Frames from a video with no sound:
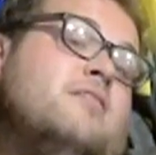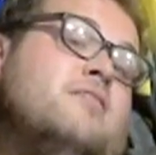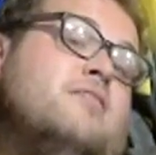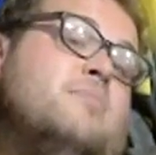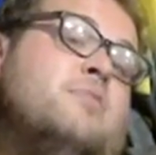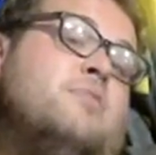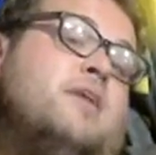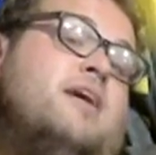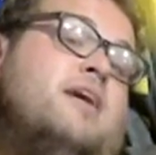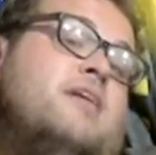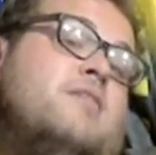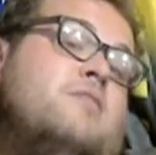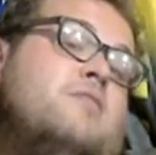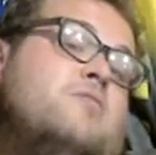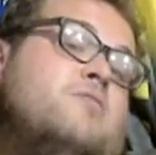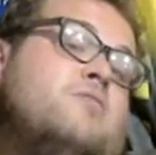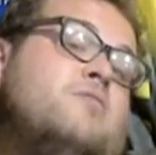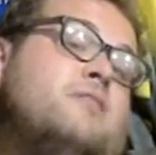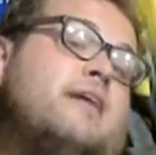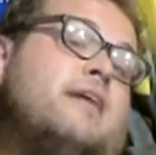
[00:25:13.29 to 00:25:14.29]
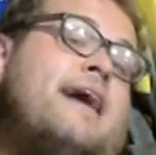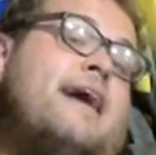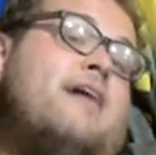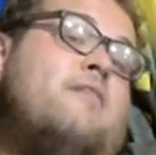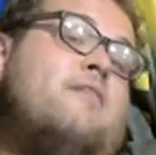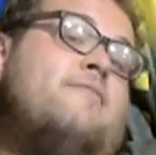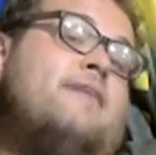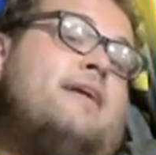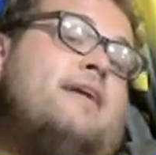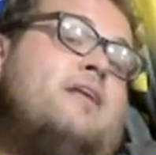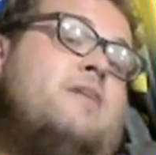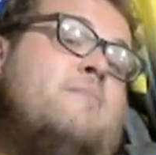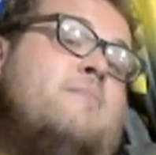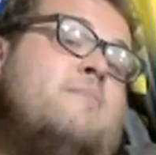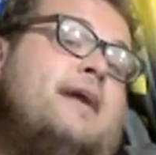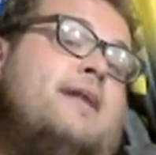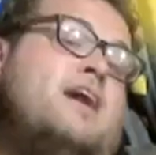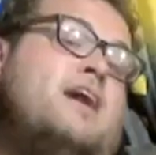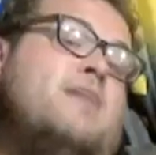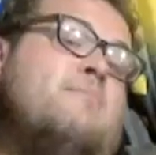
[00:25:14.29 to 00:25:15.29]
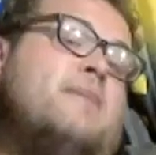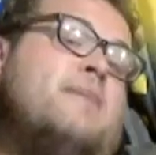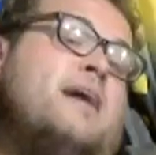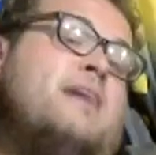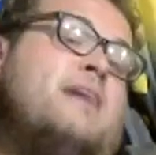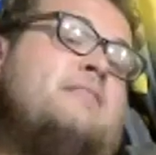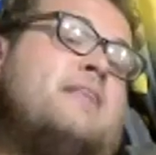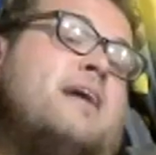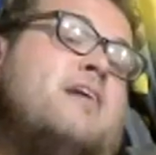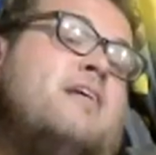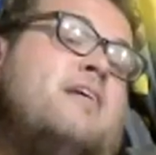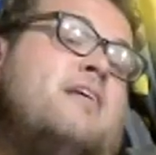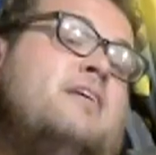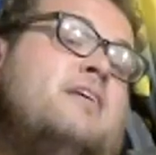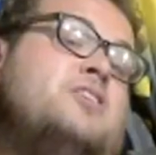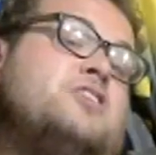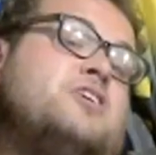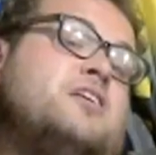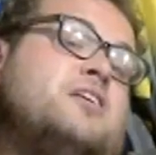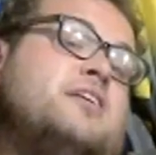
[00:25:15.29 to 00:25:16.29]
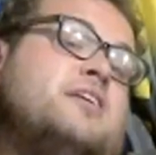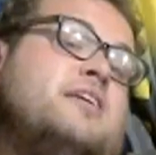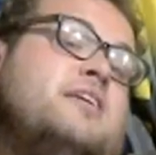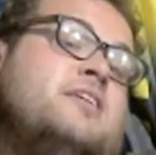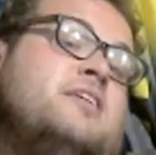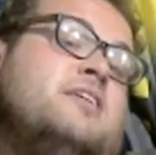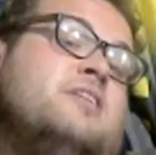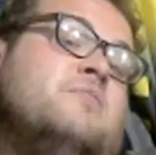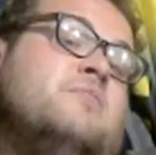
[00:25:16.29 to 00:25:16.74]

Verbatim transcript: the player who's aggravated may not back down initially,